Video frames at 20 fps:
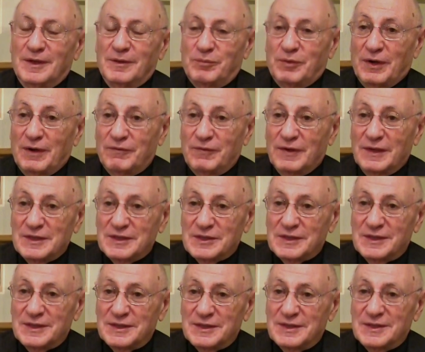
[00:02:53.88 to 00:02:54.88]

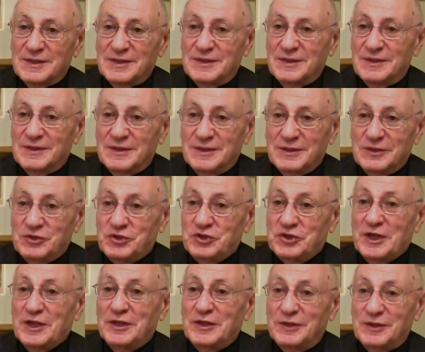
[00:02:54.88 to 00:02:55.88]
preferences, it's
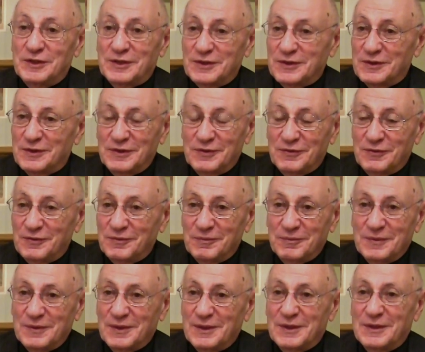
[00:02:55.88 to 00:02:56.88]
gender
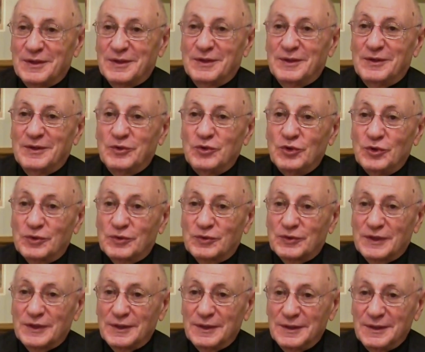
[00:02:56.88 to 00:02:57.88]
uh,
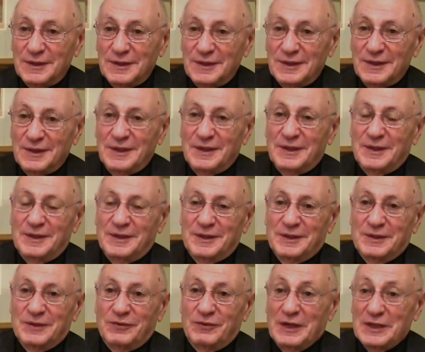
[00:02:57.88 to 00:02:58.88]
neutral
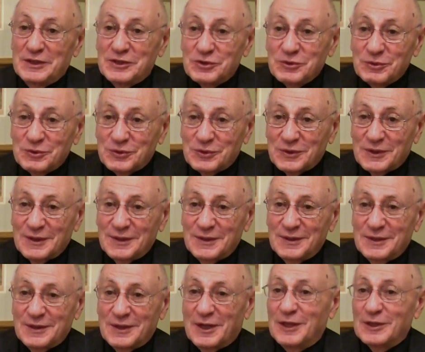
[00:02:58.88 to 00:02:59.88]
uh, race neutral,
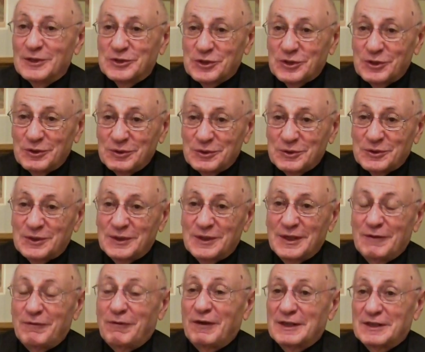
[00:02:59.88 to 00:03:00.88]
culture
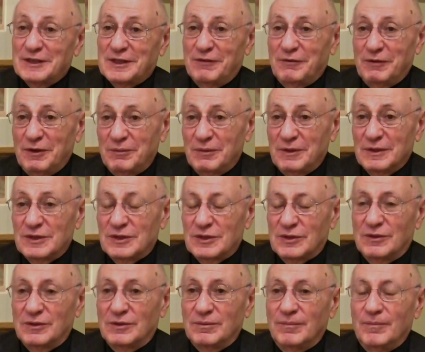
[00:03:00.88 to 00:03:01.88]
neutral, affects everyone.
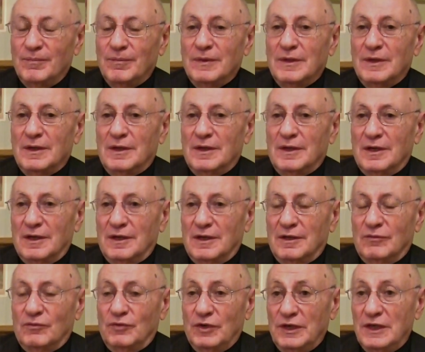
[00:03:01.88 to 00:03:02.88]
So
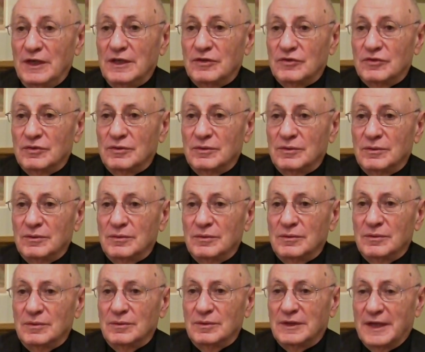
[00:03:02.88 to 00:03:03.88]
uh, we need
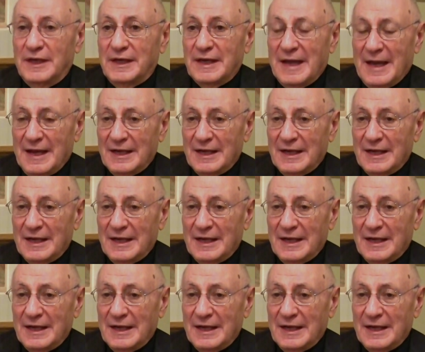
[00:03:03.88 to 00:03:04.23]
to take